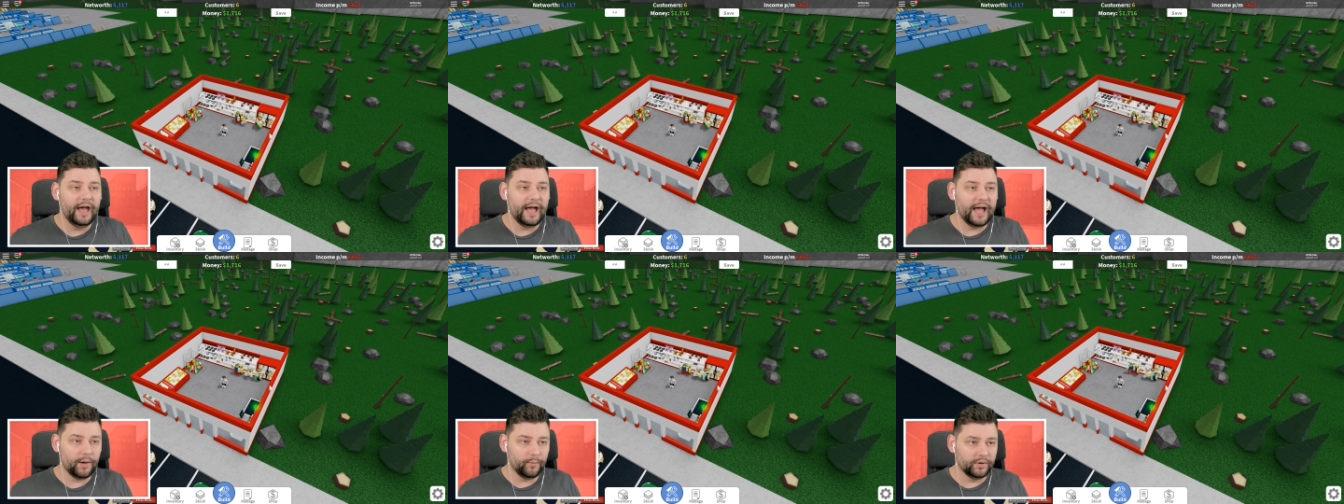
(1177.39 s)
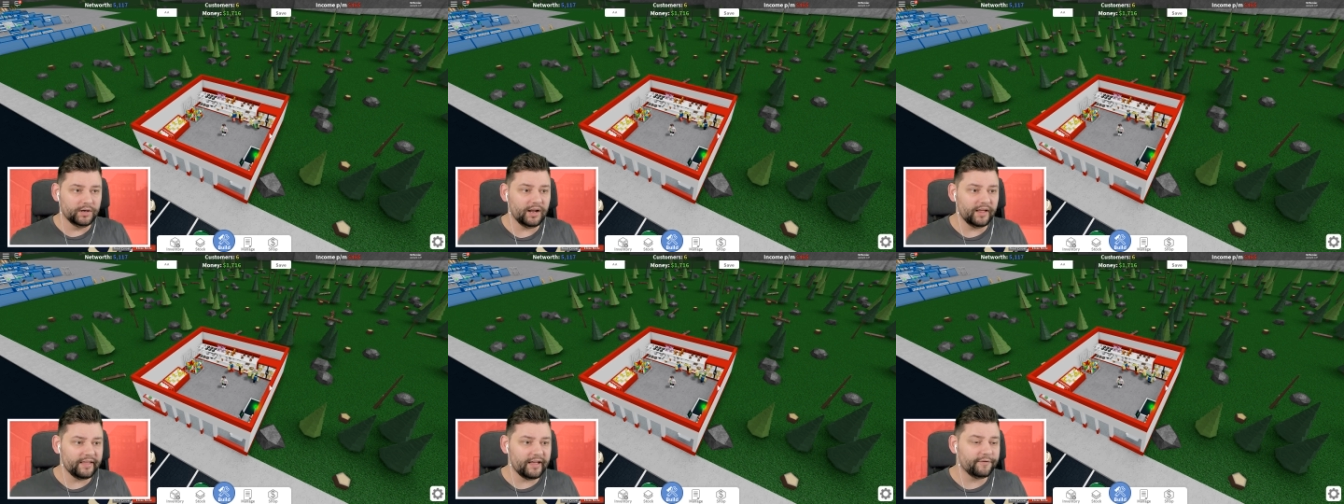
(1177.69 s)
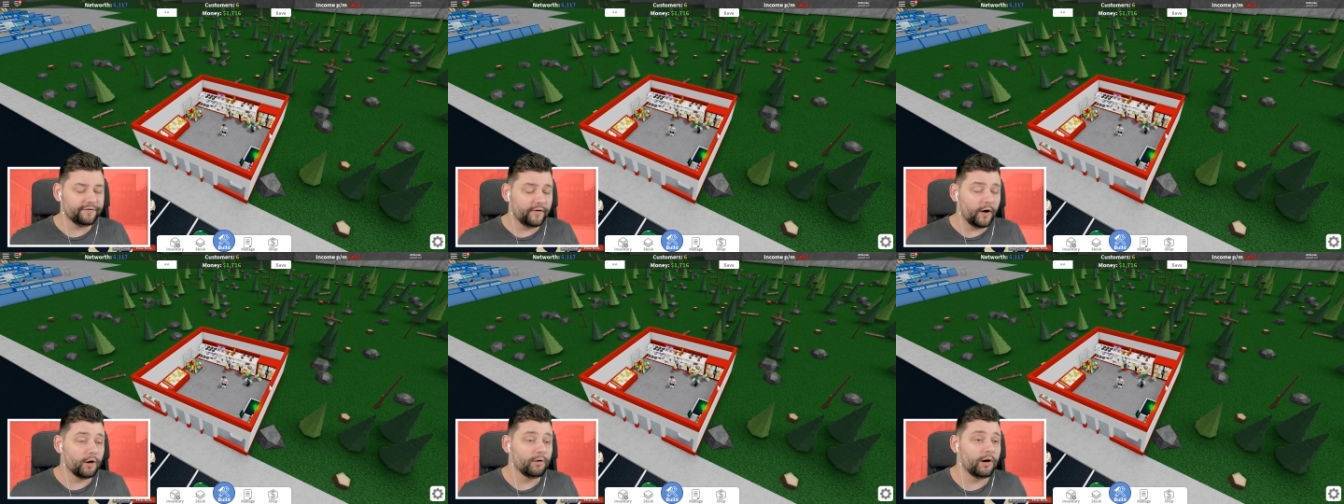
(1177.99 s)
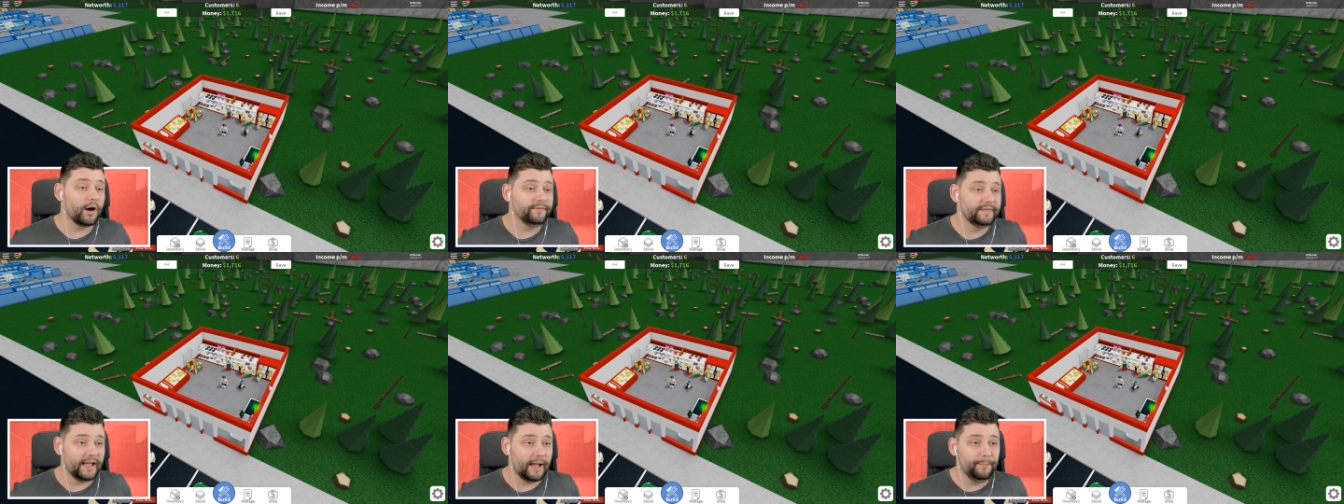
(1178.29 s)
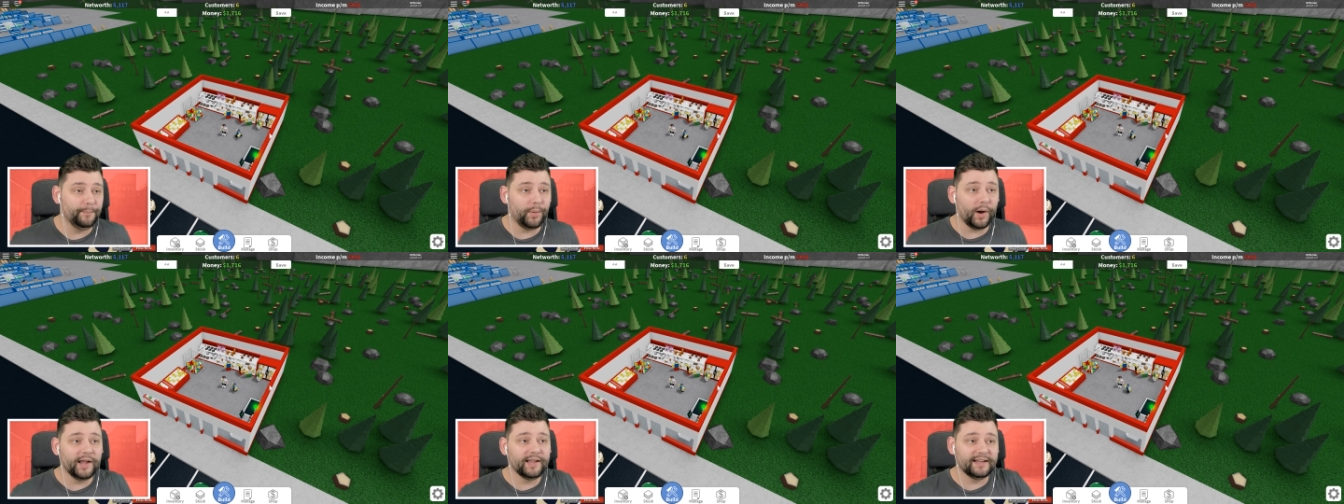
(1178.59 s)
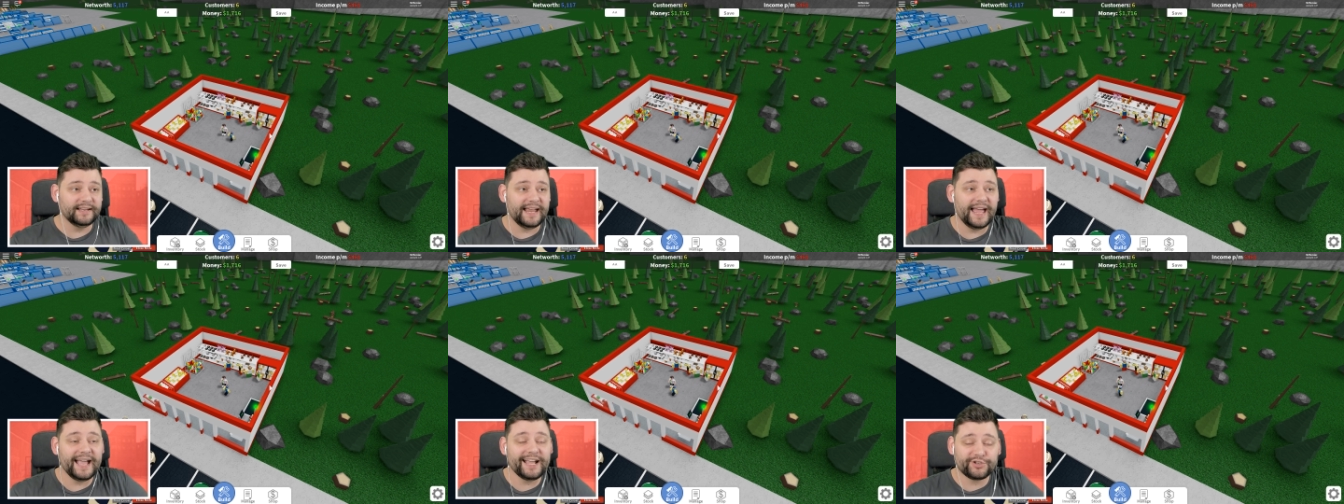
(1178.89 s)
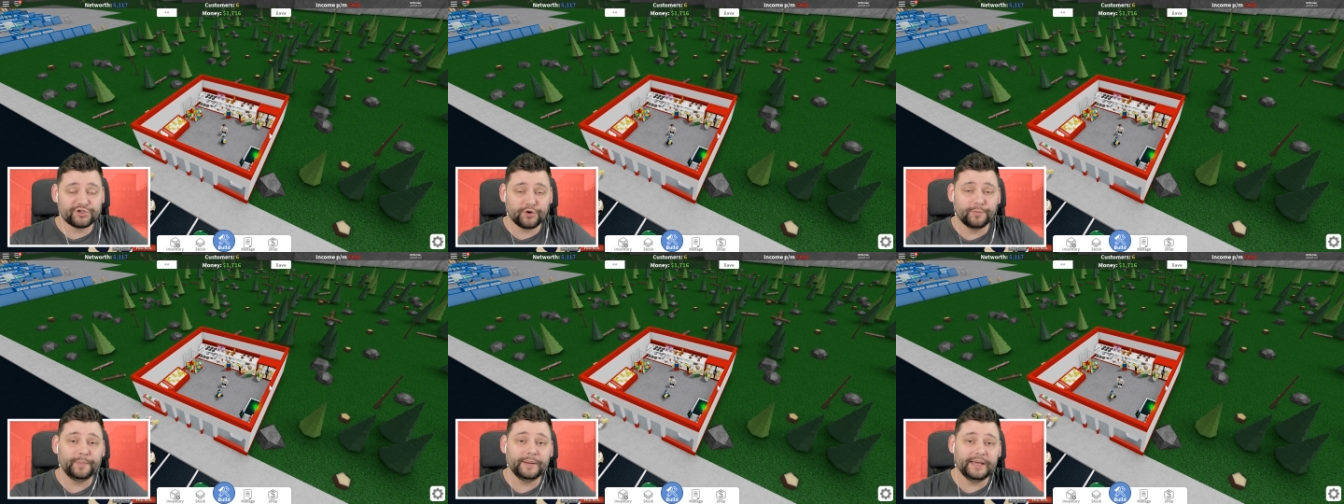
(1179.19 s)
and we're not that far off now buying an
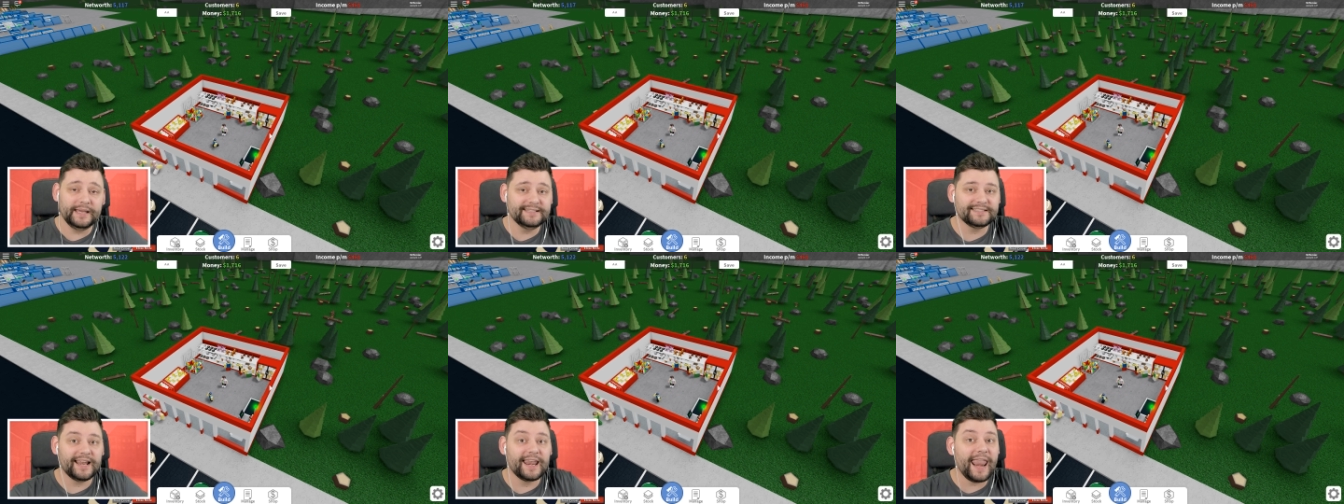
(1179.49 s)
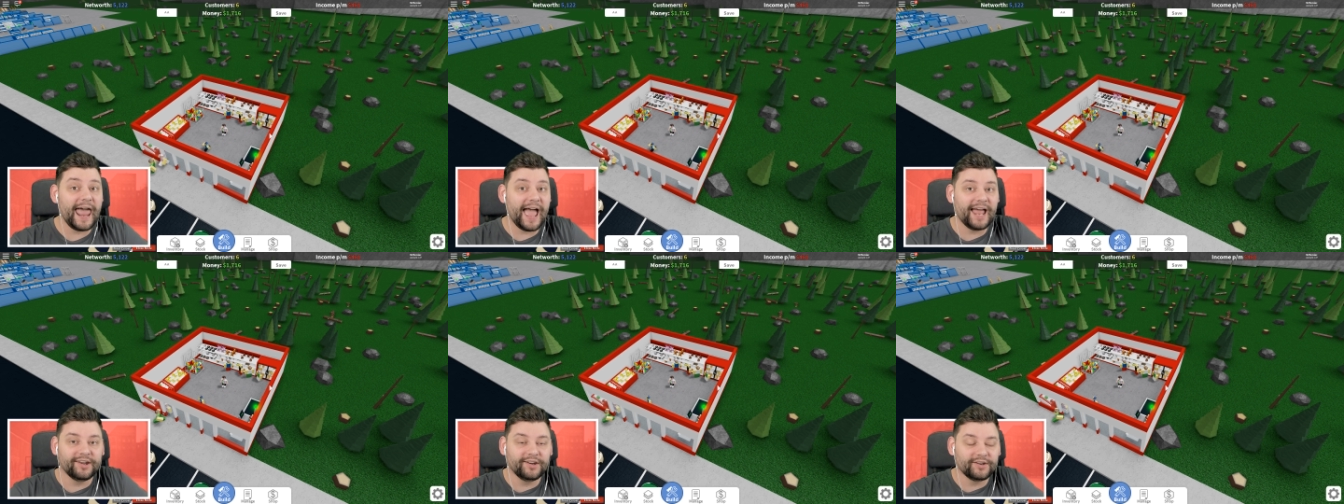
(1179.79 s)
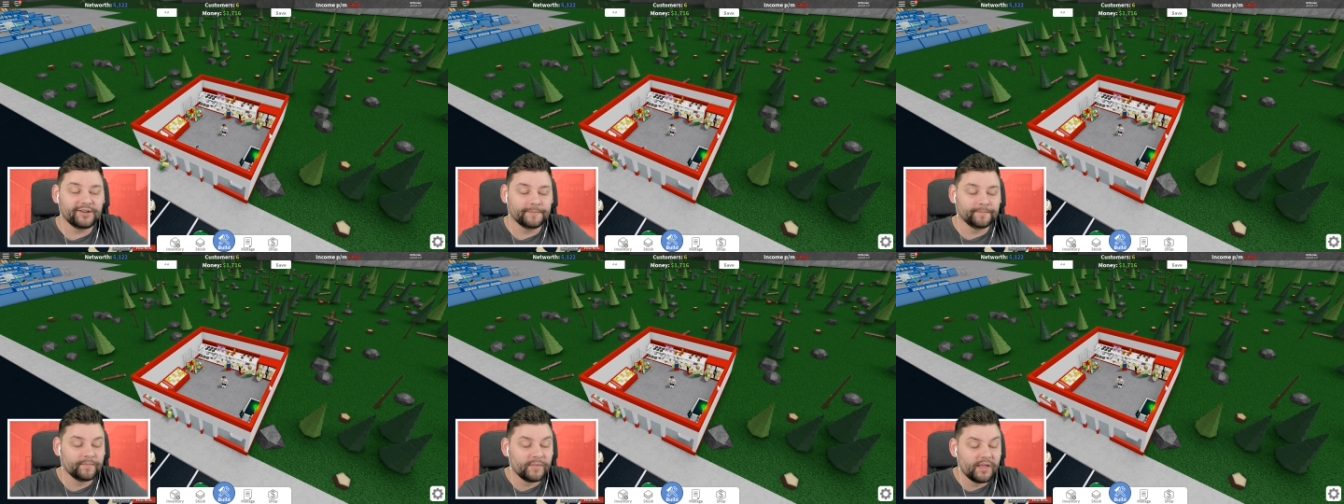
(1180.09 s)
extra piece of land.